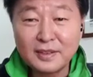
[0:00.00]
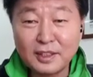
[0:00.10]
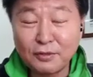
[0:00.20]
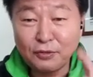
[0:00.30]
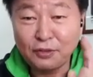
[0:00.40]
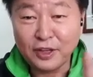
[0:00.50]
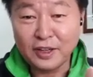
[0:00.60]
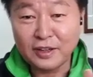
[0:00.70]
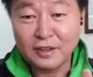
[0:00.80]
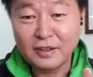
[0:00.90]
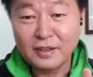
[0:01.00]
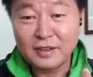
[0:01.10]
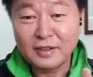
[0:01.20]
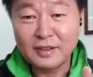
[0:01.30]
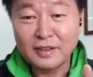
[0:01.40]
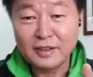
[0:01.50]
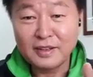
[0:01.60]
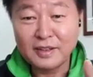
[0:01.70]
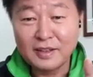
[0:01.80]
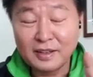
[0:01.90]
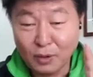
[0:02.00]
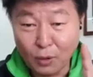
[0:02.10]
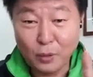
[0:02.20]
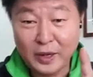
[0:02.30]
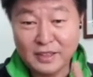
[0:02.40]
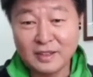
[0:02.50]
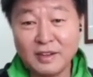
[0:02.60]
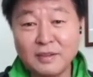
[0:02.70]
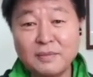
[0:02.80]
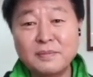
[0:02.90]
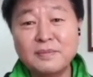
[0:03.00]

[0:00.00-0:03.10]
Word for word: the fear always come